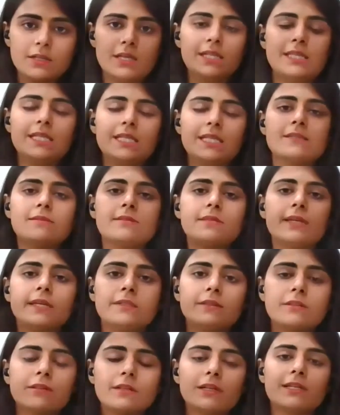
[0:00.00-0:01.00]
in the
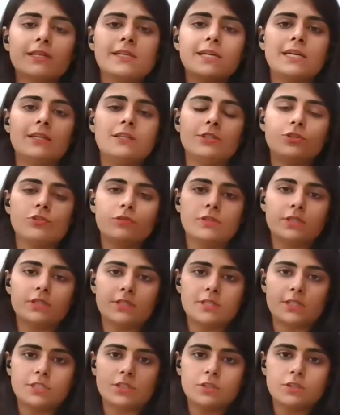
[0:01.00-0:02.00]
Central Delhi
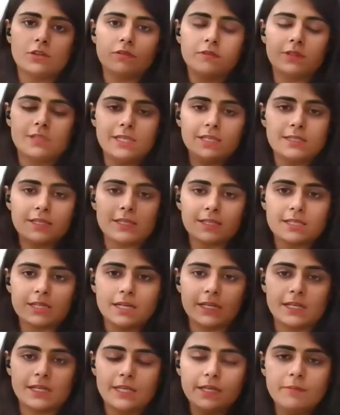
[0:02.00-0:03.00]
jurisdiction of Peace
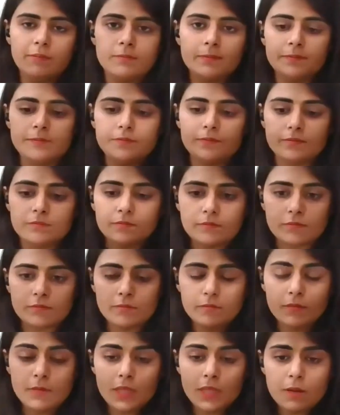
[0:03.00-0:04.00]
Hazari,
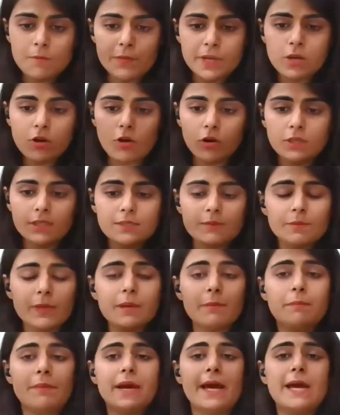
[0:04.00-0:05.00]
because
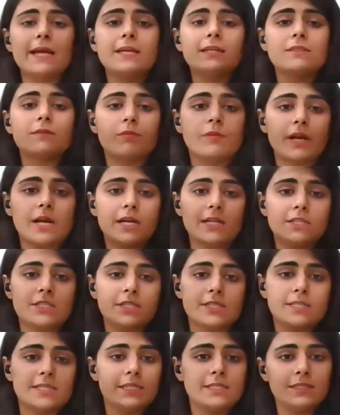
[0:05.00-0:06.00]
my bank's
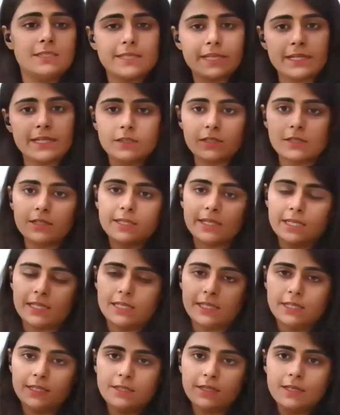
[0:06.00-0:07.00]
branch is in Central
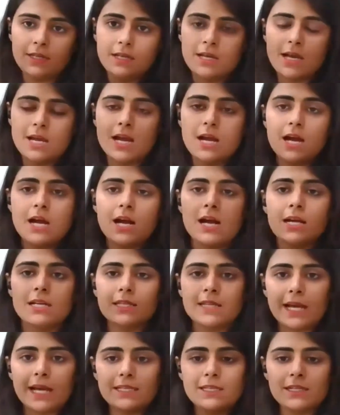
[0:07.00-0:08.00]
Delhi.
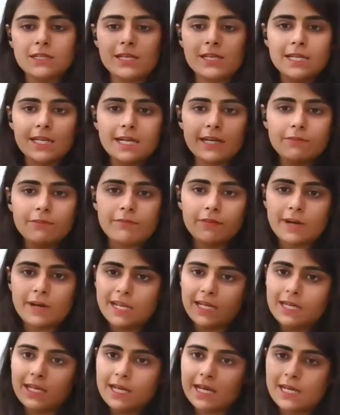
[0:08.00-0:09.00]
Neither can I
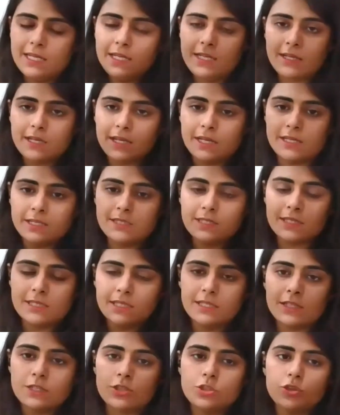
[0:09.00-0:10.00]
file any case
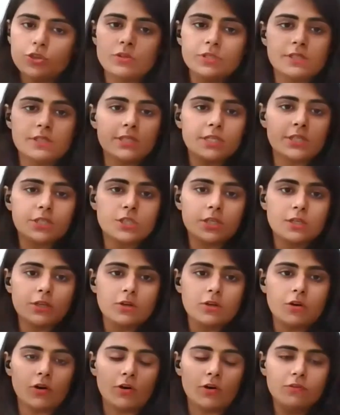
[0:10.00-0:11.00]
in the
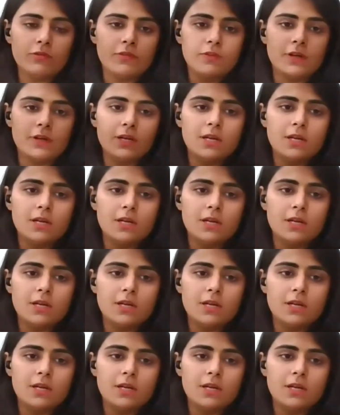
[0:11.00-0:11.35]
jurisdiction of